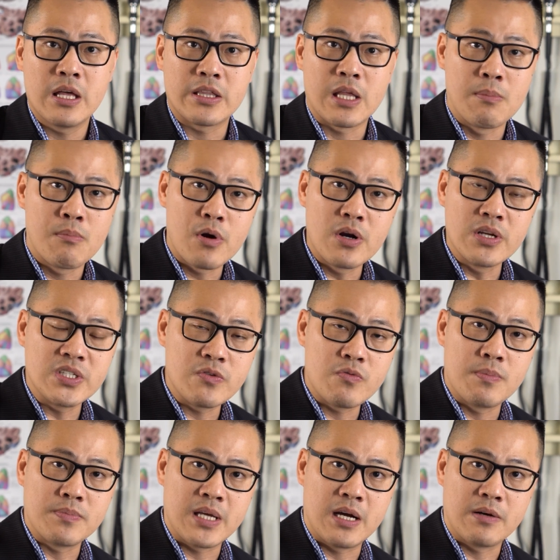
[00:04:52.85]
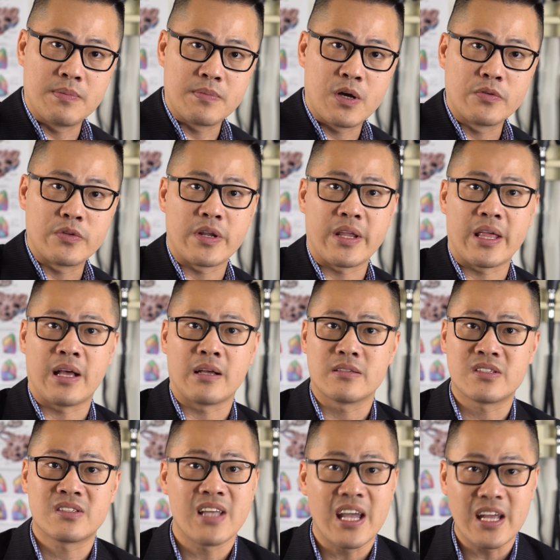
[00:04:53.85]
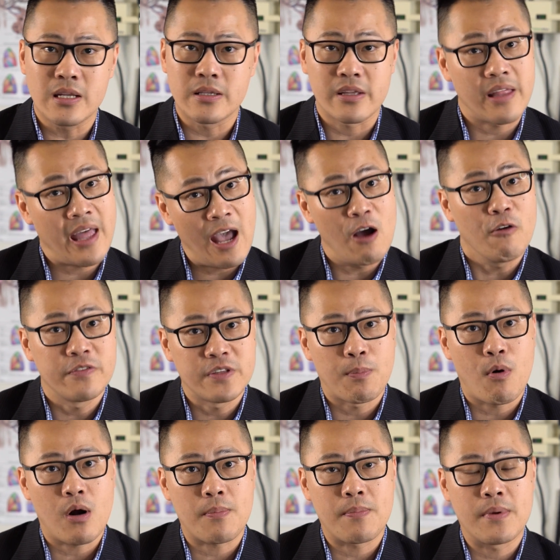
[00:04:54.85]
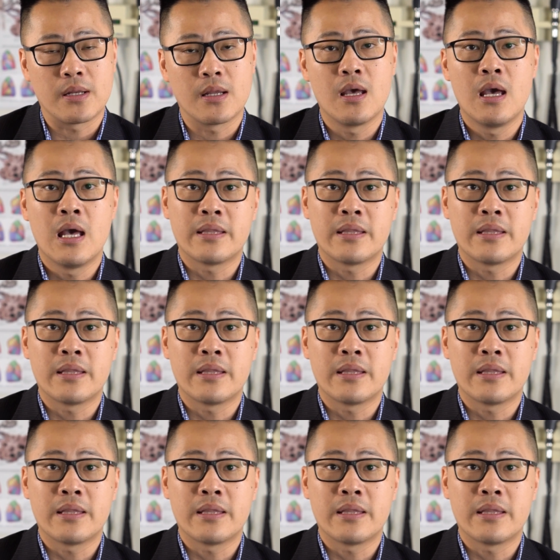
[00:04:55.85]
The emergency room tells them to go to the health department.